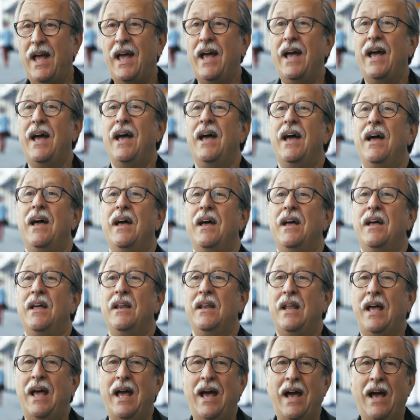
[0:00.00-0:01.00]

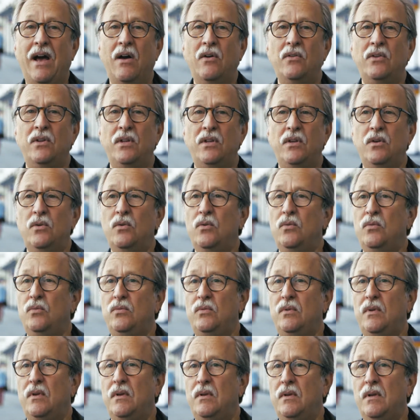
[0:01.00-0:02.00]
and how do you
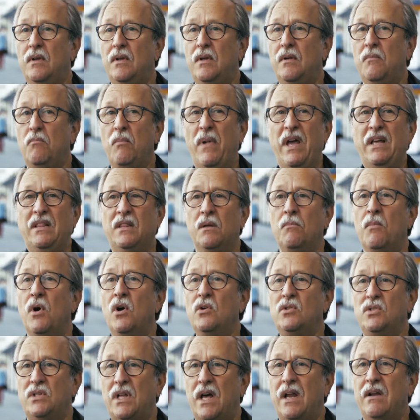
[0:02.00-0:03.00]
make the
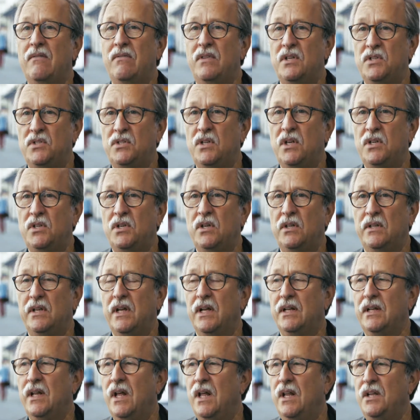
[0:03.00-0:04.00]
most out of this digital
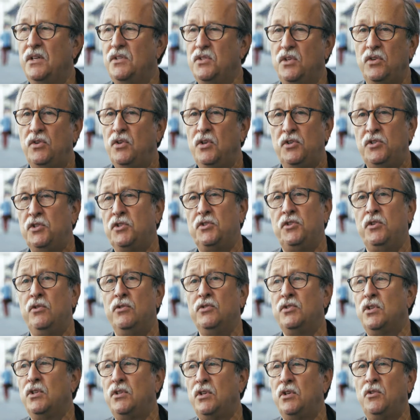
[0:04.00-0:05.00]
technology? Do you just
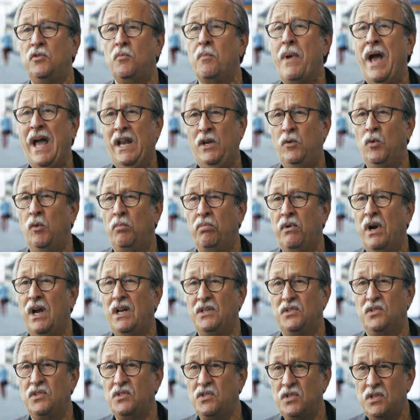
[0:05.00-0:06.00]
use it to do manual
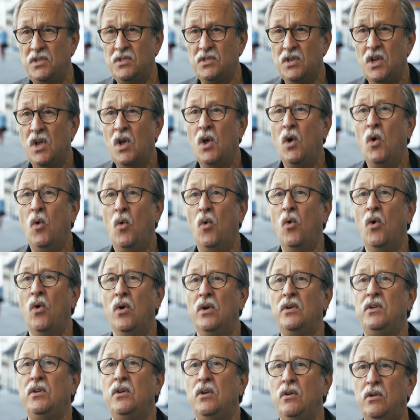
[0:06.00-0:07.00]
processes,
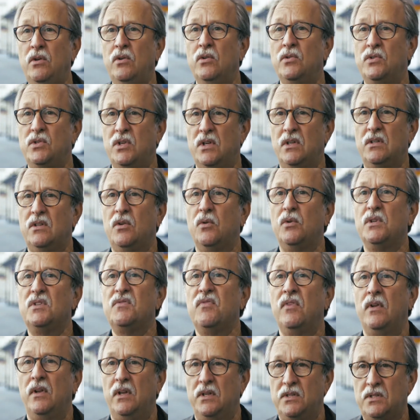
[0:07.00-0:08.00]
or do you use it to its
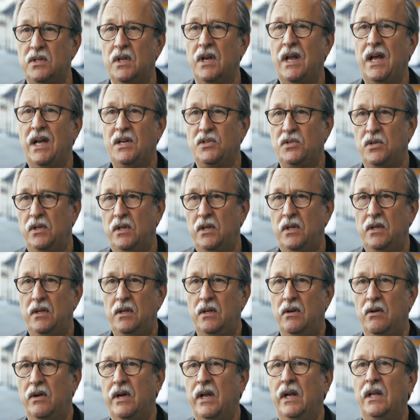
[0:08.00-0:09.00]
fullest and actually,
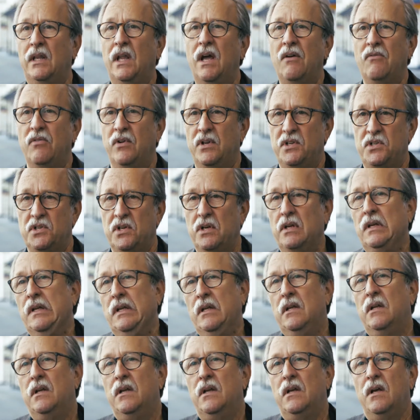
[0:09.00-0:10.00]
you know, kind of leverage it
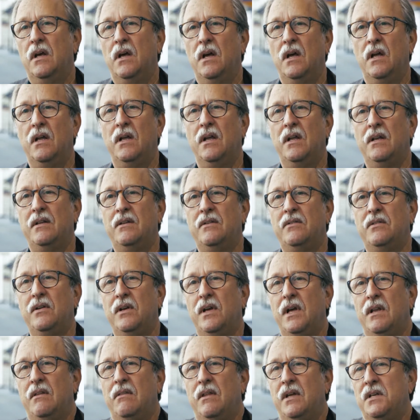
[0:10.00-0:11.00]
to
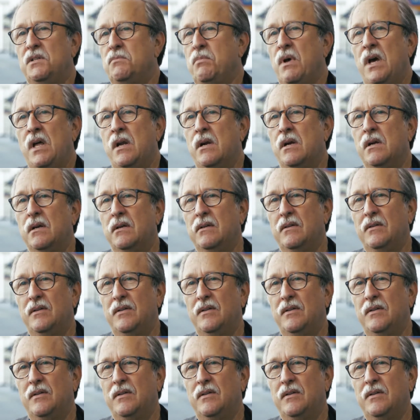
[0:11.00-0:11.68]
get things better?